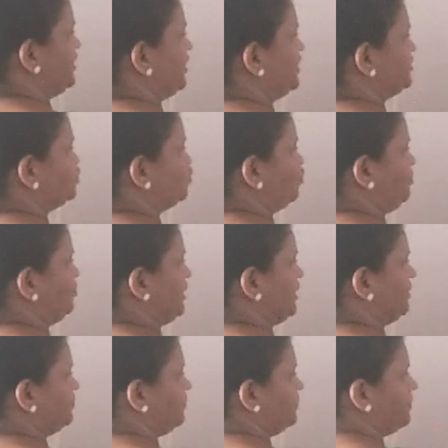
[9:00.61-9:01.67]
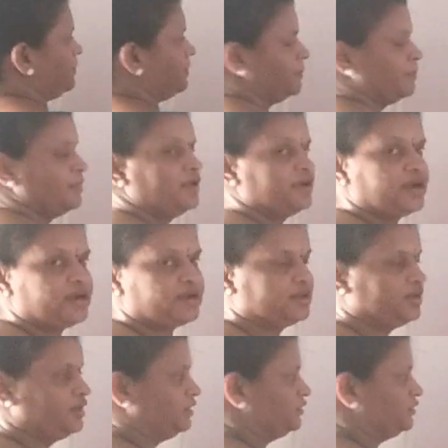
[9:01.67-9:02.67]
and also P. Right.